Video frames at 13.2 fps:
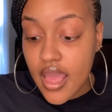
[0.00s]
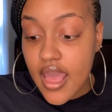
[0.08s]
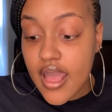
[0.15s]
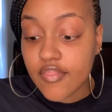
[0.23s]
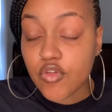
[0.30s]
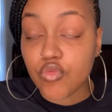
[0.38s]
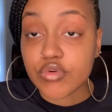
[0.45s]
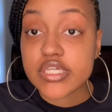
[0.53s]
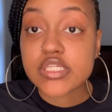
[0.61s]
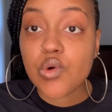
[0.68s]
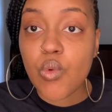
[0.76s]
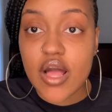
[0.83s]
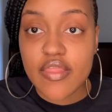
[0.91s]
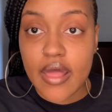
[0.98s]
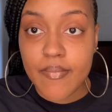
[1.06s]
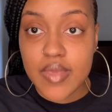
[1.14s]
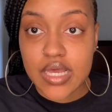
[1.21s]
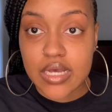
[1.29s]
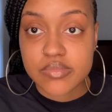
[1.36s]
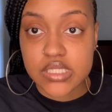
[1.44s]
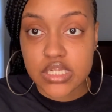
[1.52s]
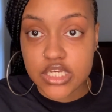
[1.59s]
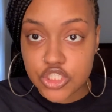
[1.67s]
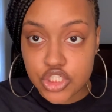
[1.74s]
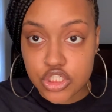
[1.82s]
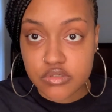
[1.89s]
and the reason why that becomes an
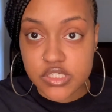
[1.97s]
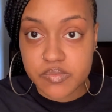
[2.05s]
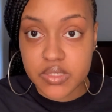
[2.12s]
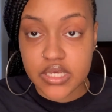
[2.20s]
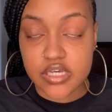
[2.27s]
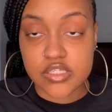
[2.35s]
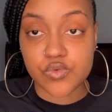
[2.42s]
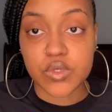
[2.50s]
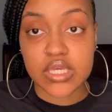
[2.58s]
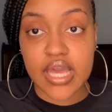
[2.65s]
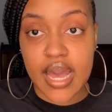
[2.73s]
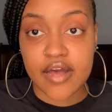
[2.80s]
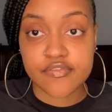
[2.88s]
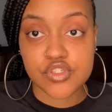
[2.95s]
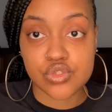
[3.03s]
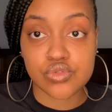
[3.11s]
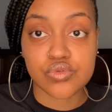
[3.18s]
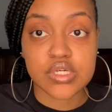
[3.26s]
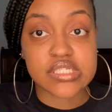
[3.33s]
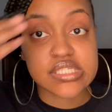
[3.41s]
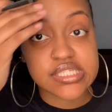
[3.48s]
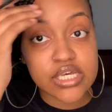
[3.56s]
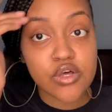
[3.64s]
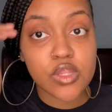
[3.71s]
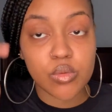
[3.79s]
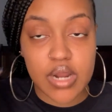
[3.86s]
issue is because we have to
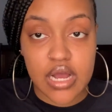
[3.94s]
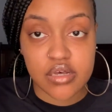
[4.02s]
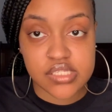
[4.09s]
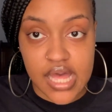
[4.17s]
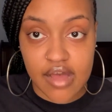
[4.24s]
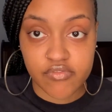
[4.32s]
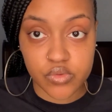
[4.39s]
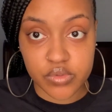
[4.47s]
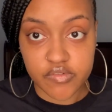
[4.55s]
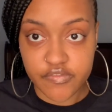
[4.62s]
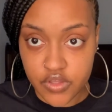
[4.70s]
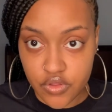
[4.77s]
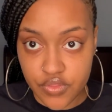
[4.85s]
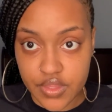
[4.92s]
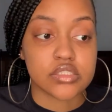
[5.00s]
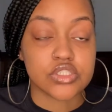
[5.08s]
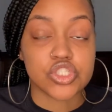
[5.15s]
conceal the brows after we fill them.